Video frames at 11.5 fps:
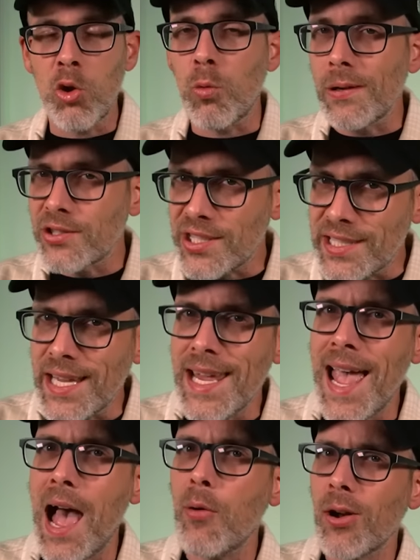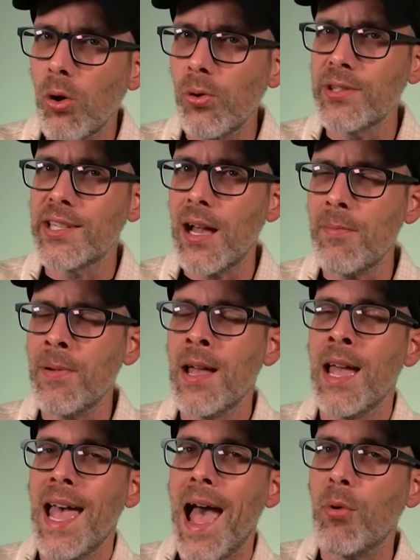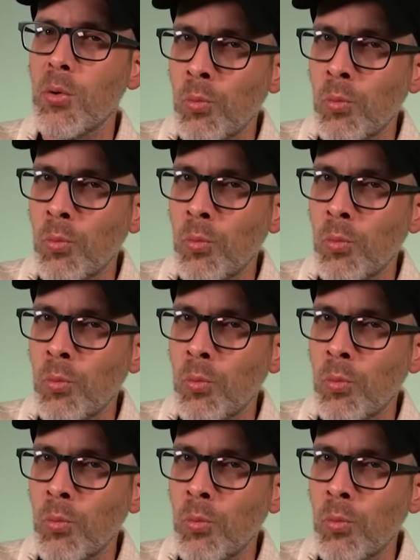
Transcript: We'll see how it holds up, how it